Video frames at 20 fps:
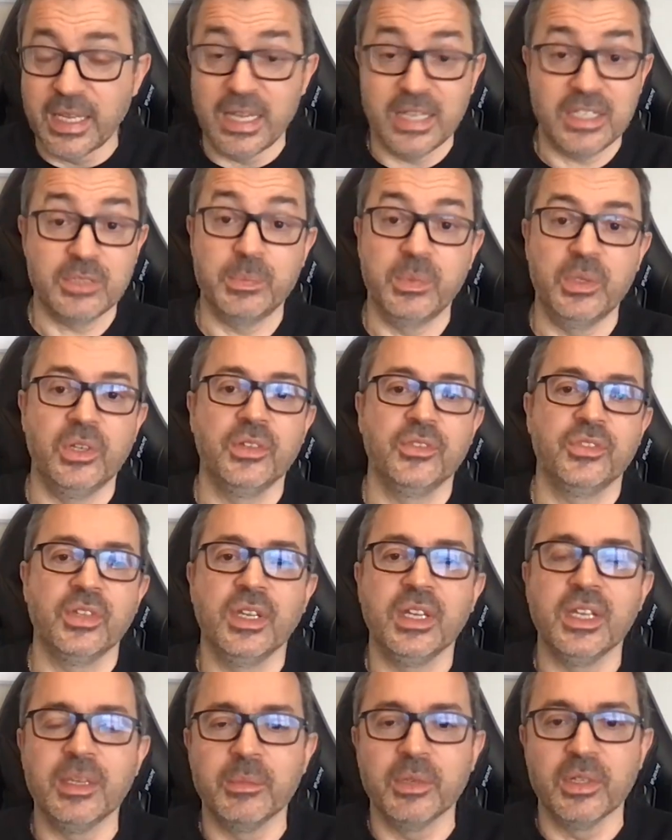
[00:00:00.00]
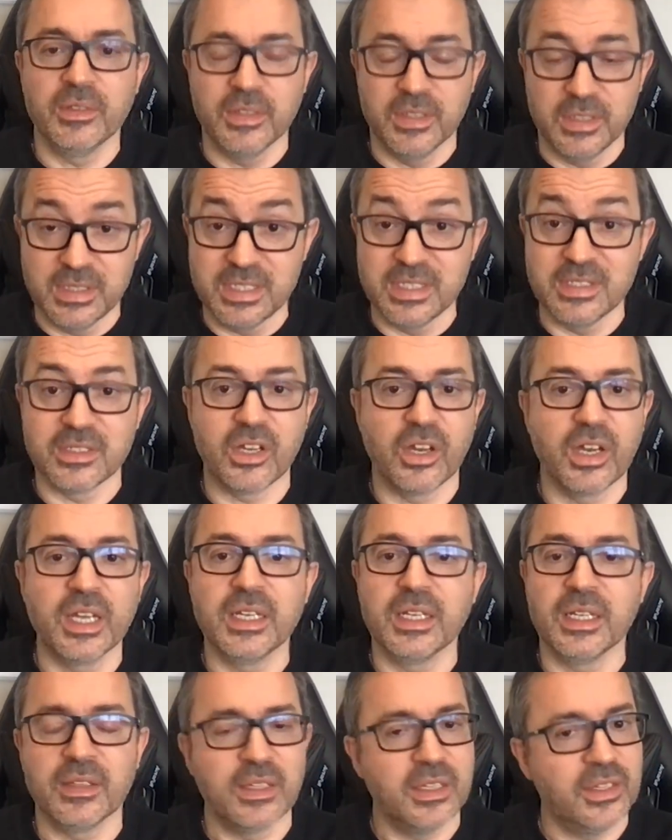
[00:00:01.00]
expert team at
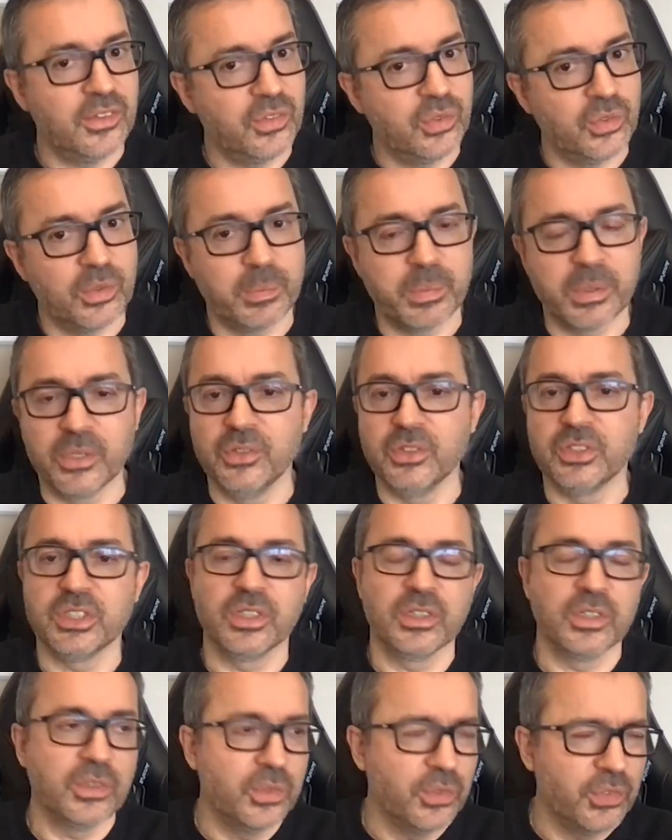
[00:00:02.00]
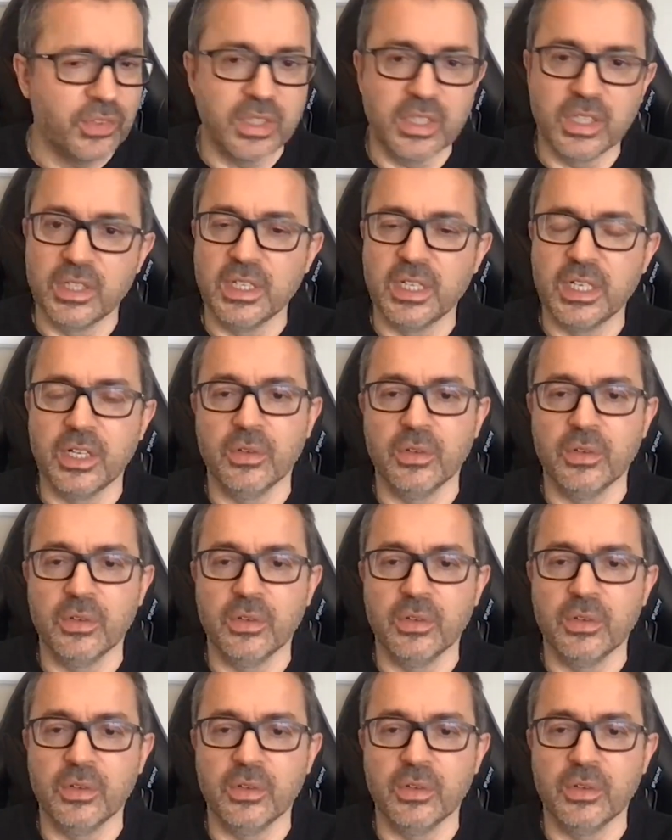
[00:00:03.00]
designing these sort of protocols, and